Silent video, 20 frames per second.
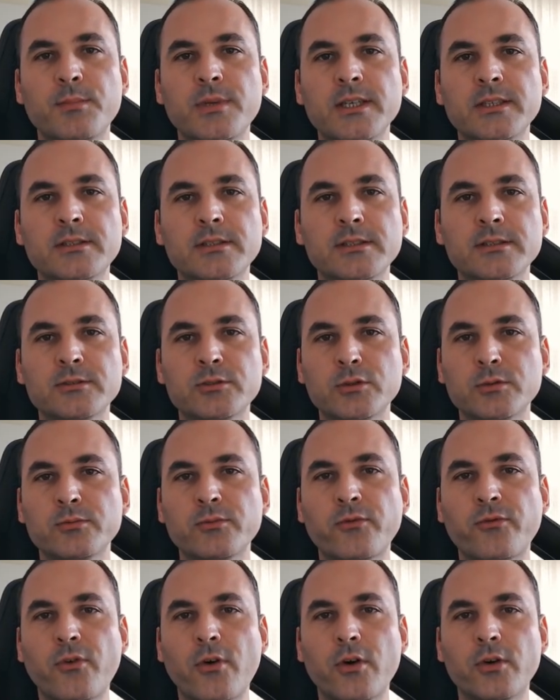Peter
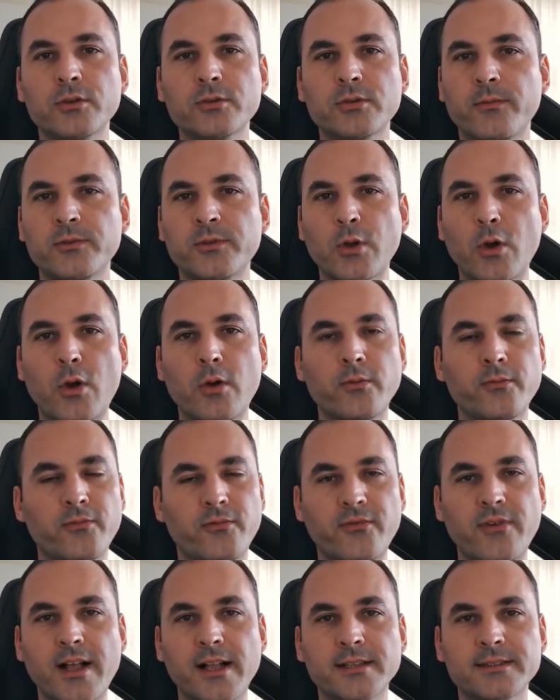Zumthor's term
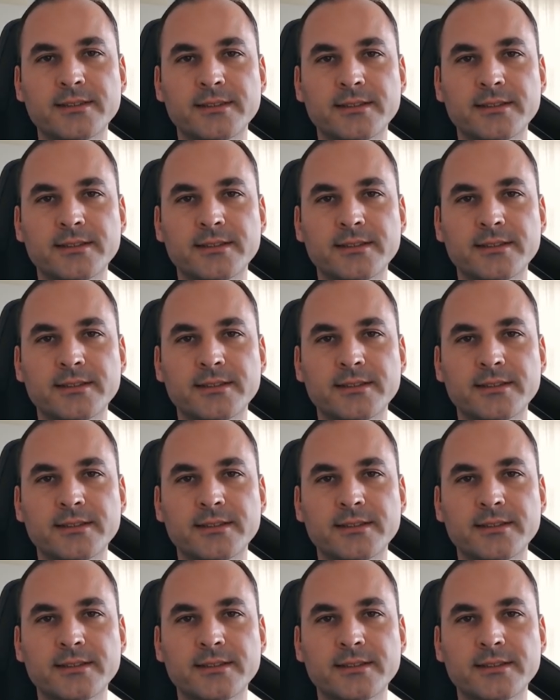was